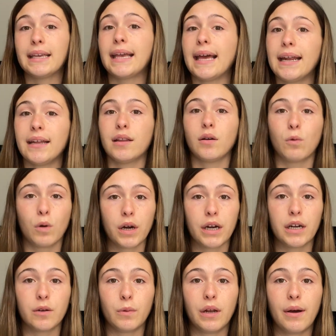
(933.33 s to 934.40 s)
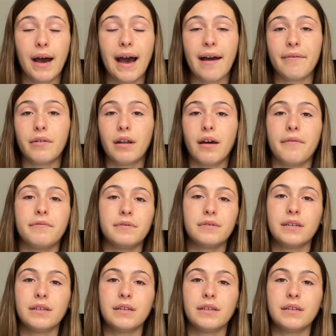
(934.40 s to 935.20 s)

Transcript: get in the word we don't have enough